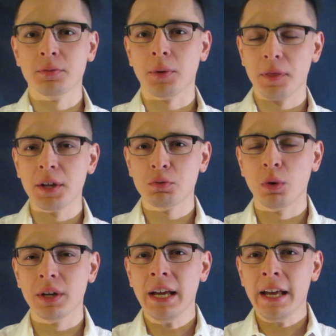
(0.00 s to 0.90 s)
With this
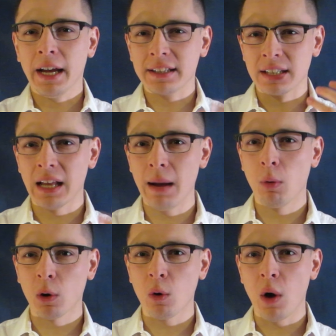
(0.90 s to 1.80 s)
one, it's a lot
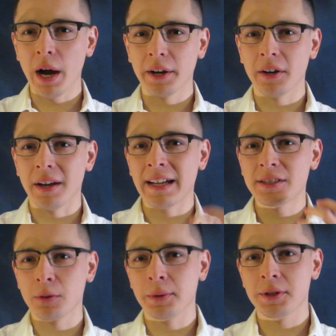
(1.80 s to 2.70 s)
more quieter, and
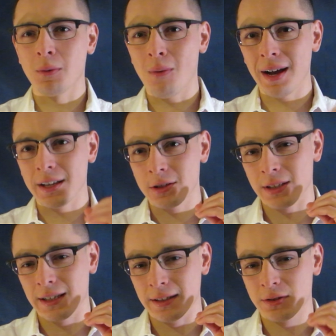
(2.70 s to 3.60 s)
that's the reason why
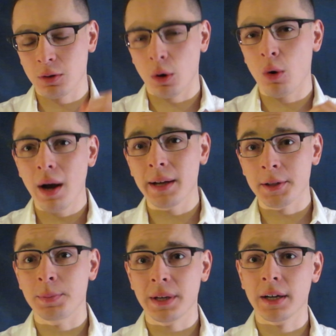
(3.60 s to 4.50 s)
it's so quiet, is
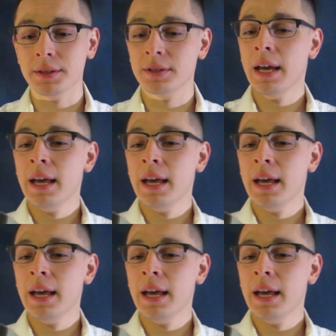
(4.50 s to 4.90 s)
because